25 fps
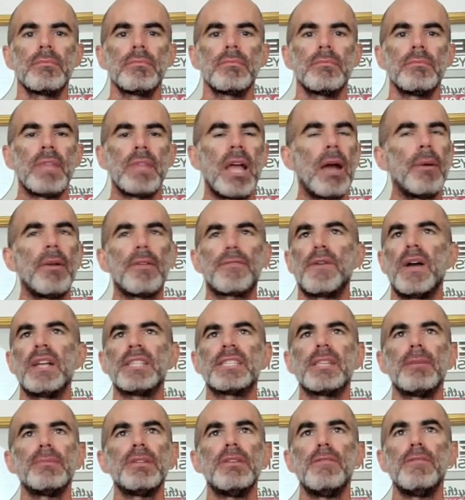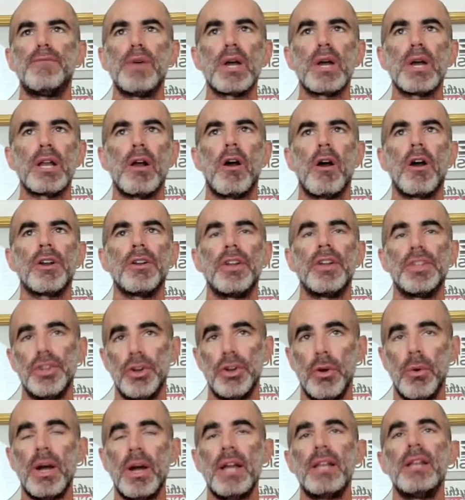Now we have to find something even fucking harder. And you
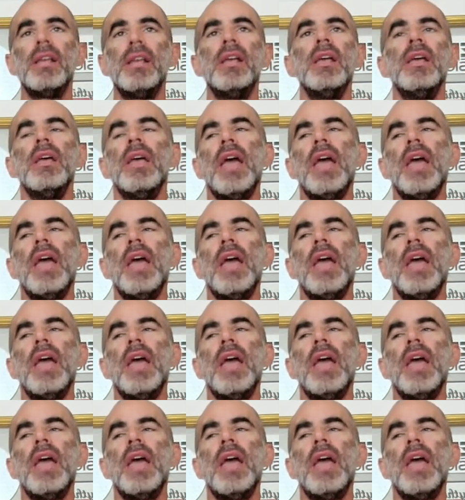know what?